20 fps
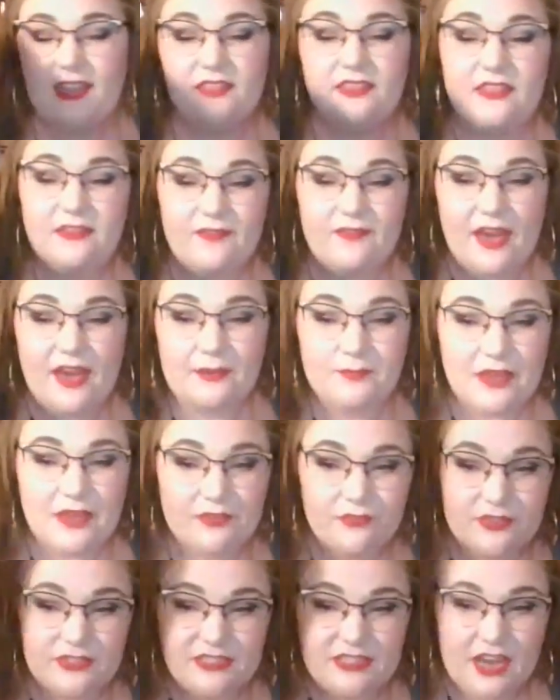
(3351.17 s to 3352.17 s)
they've had my
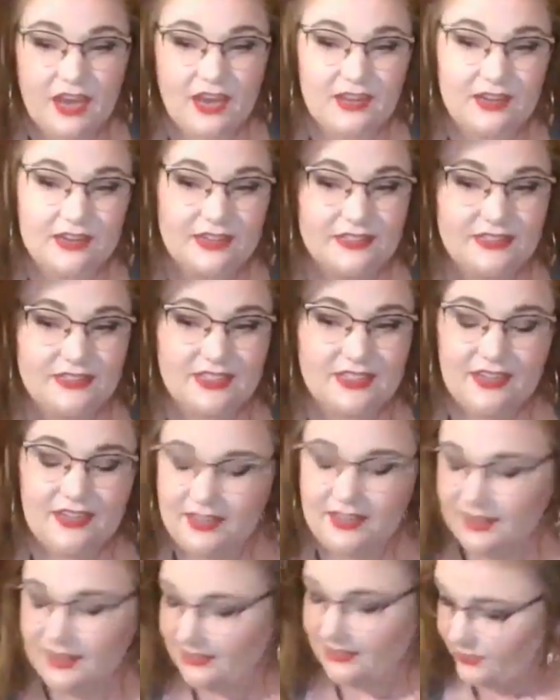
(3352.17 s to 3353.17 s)
frittatas in their